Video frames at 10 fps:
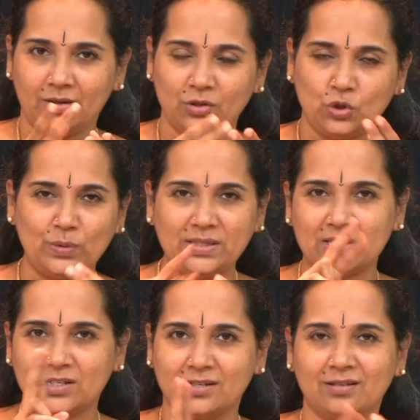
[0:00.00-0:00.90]

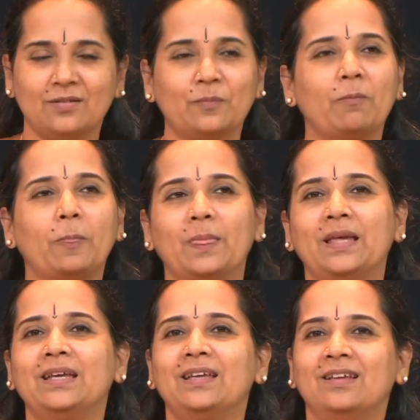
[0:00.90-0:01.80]
twist
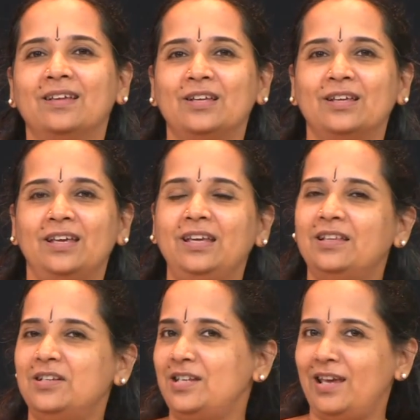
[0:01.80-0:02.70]
in the
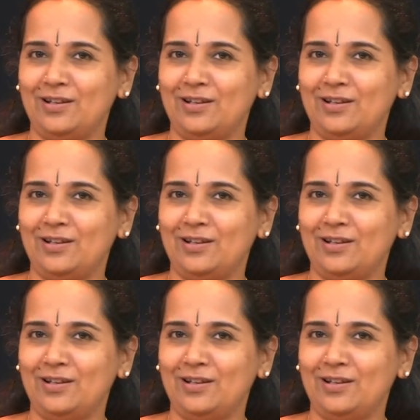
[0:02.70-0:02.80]
tail,